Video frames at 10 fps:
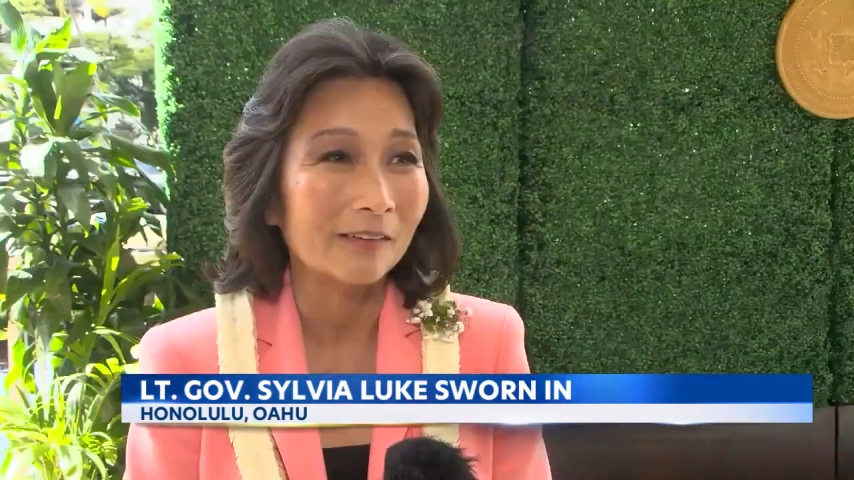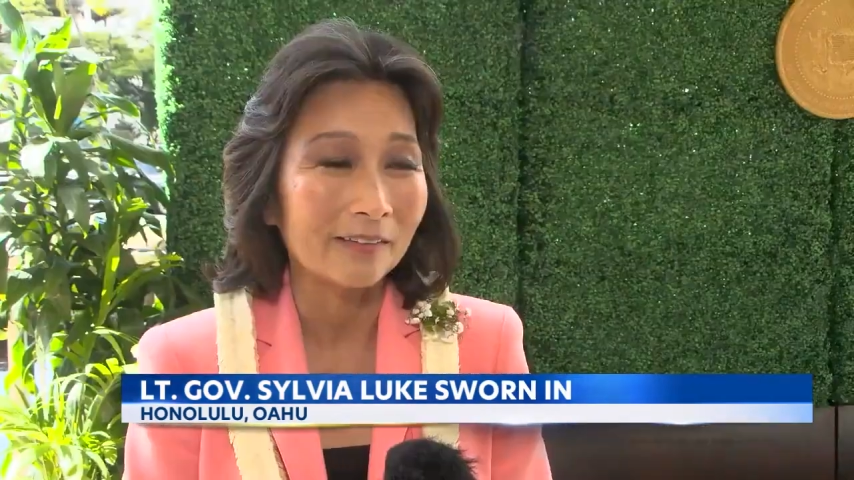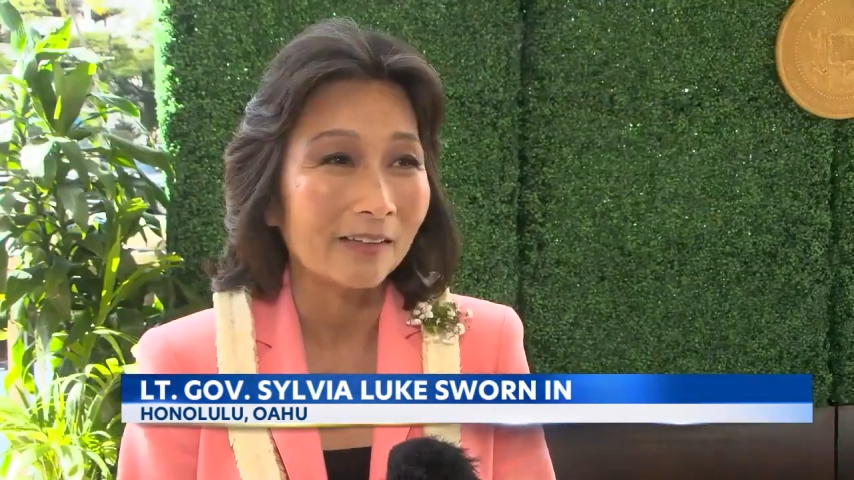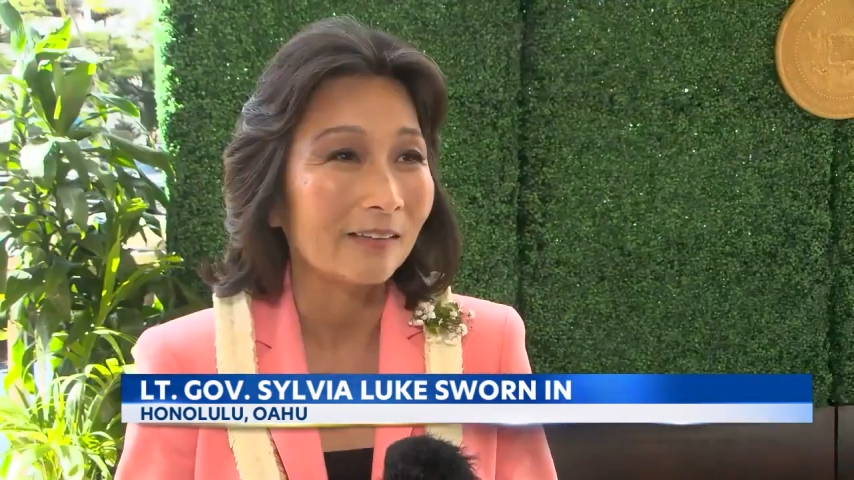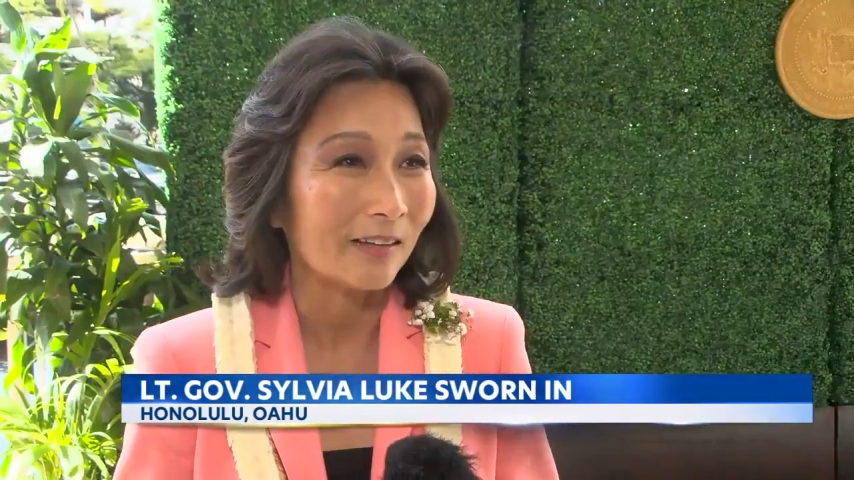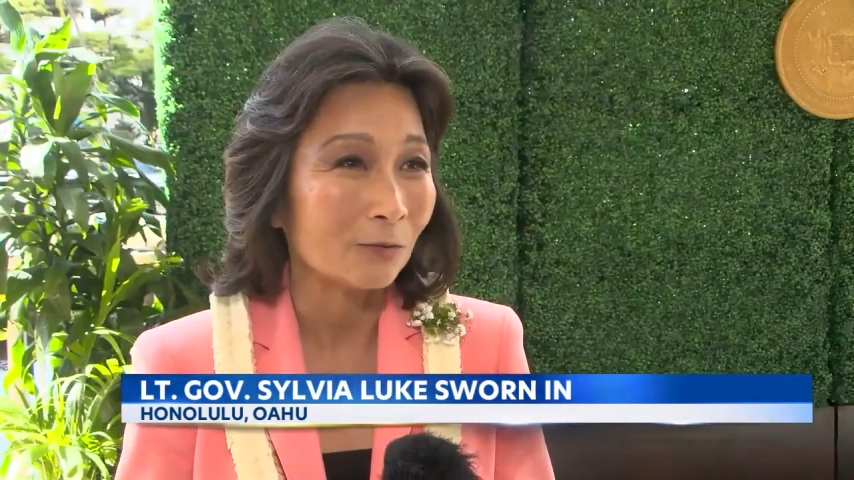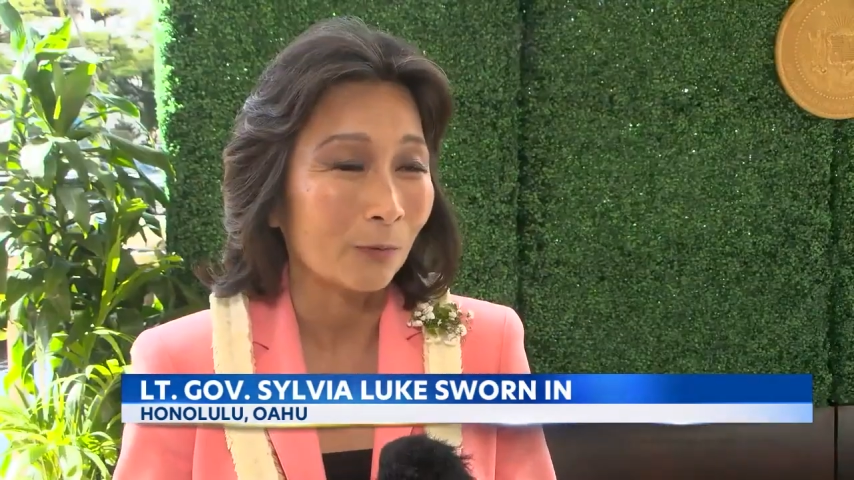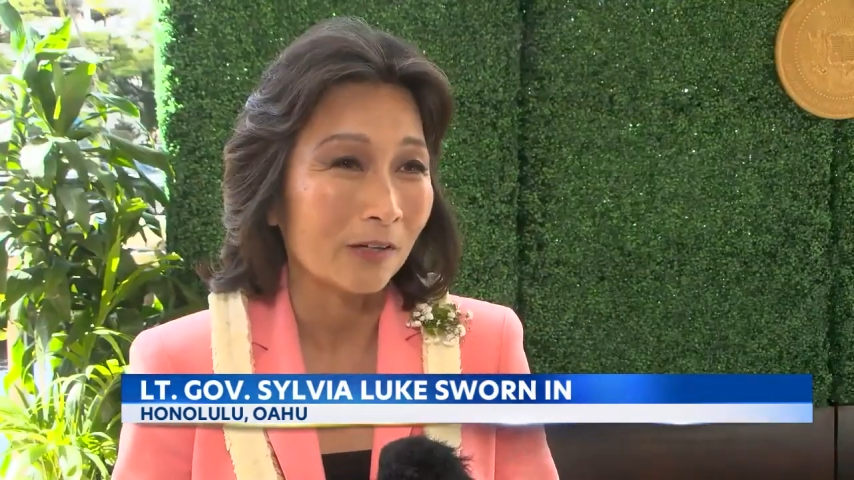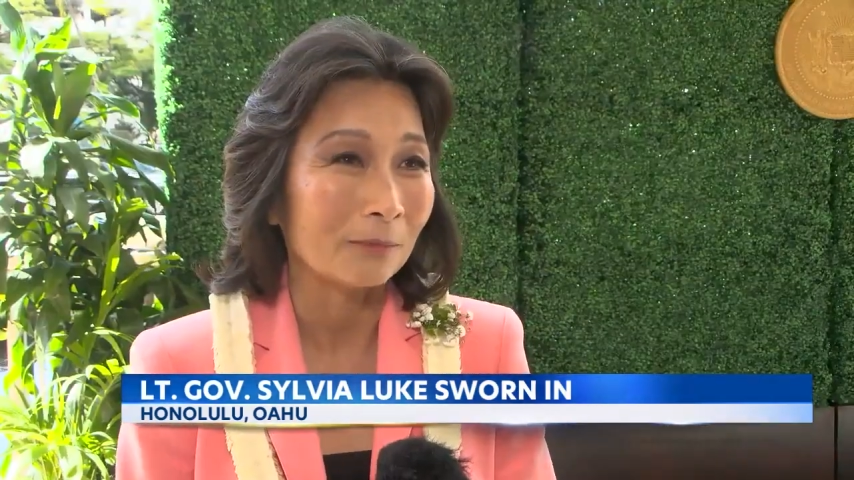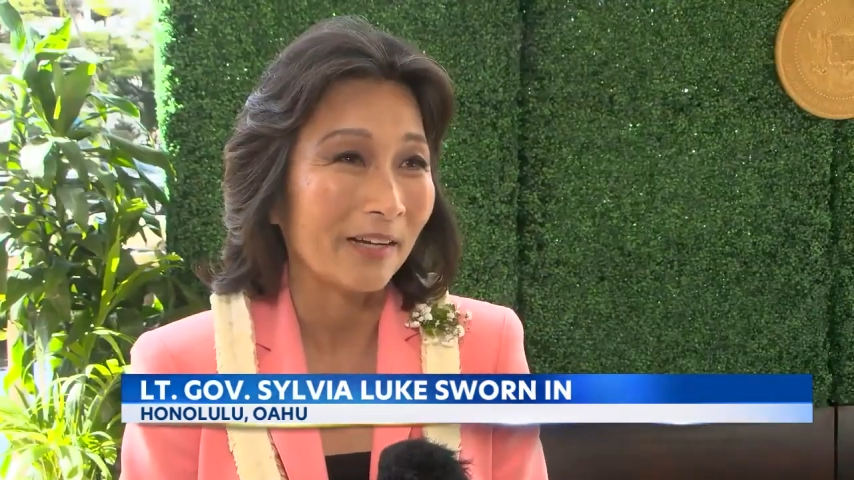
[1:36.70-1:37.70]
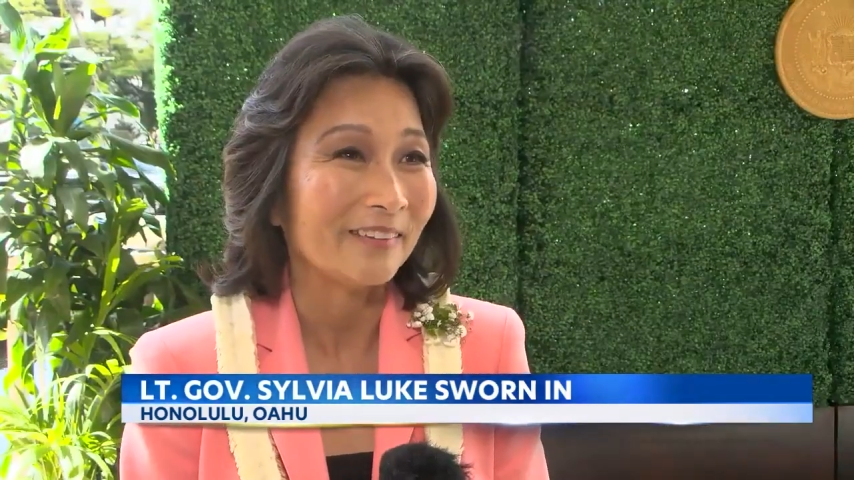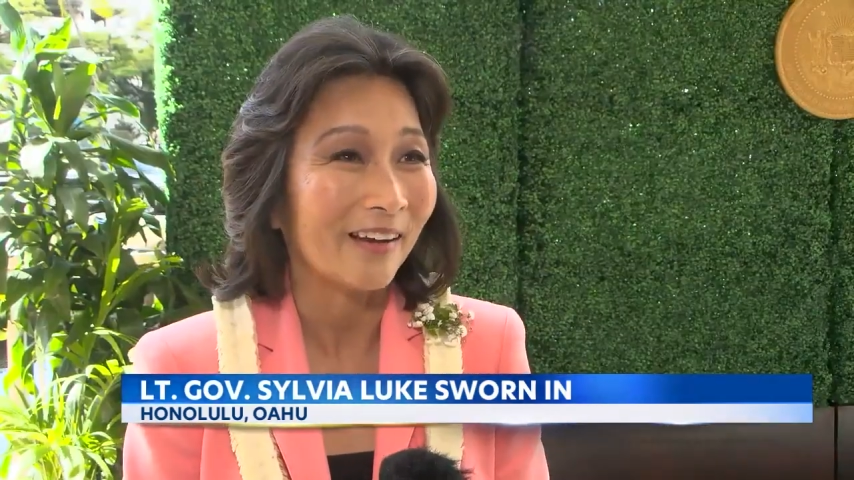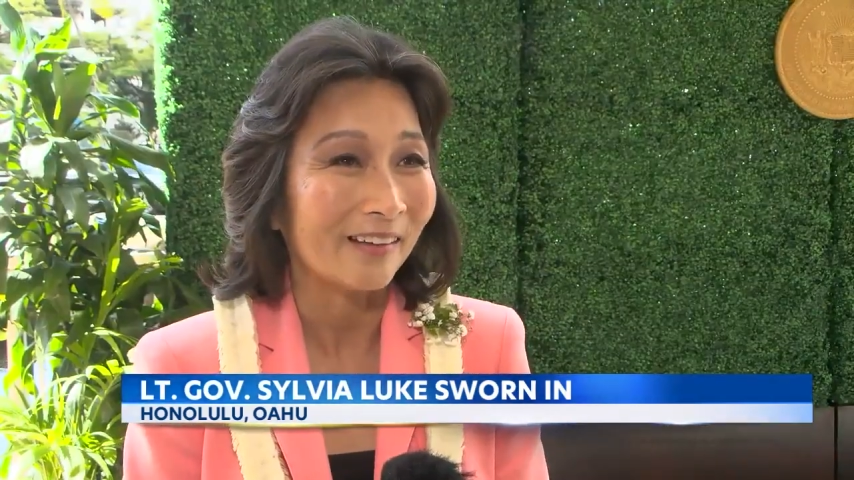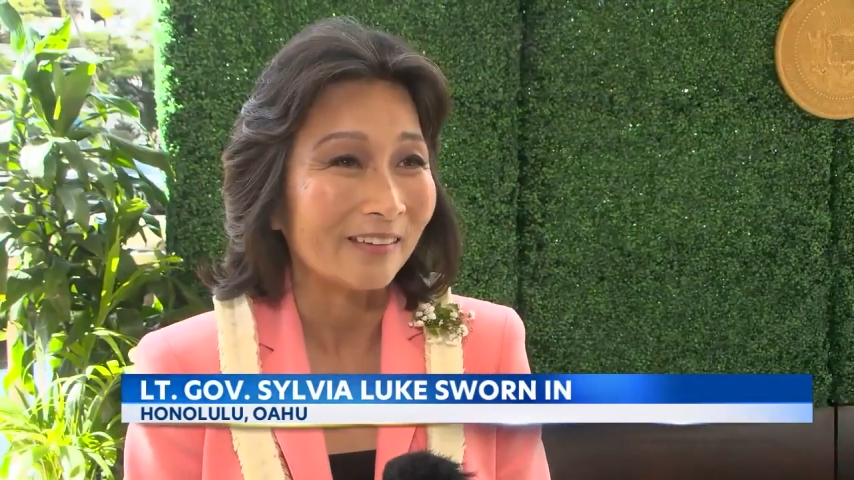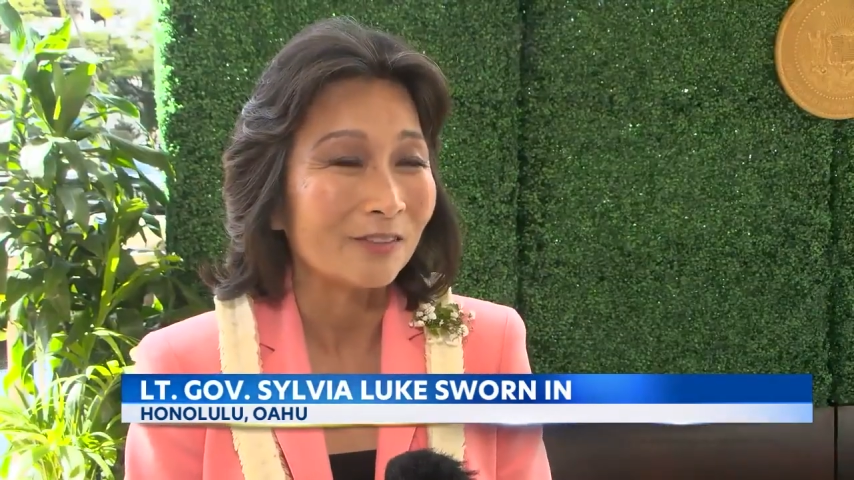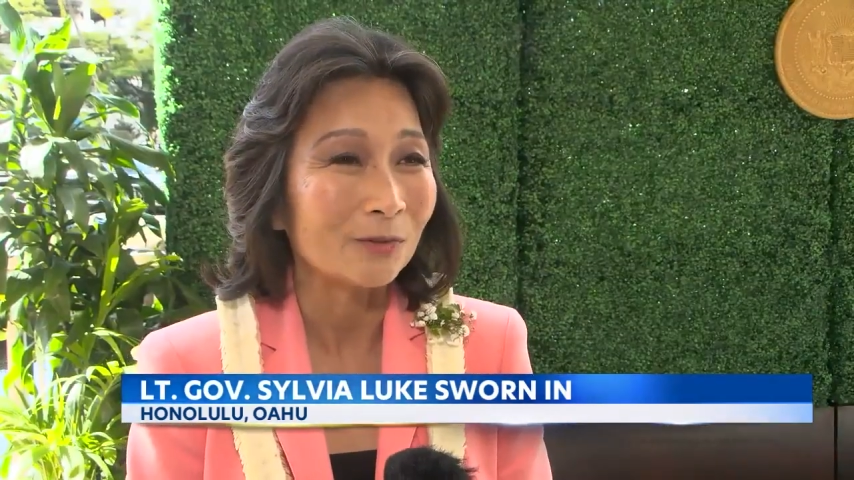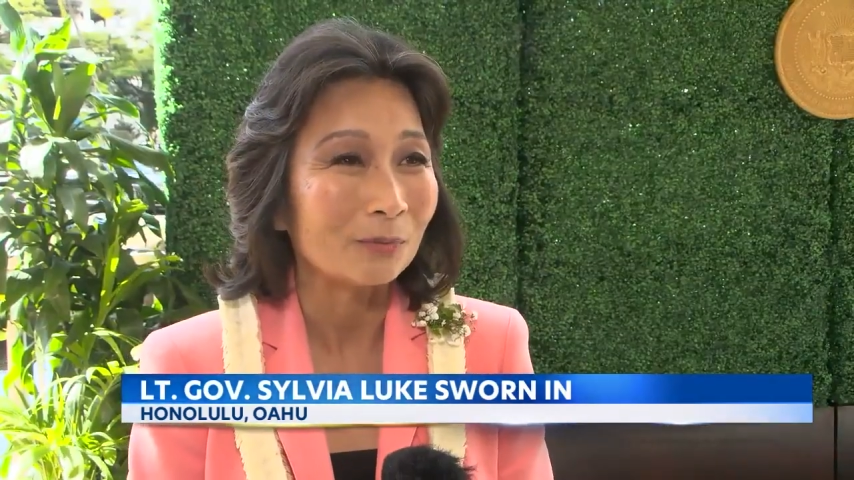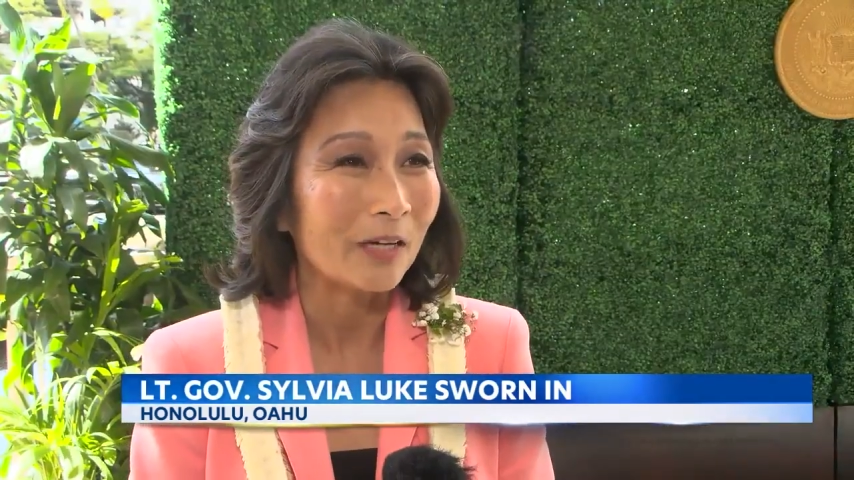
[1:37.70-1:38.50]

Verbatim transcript: know, I think that's one of my talents to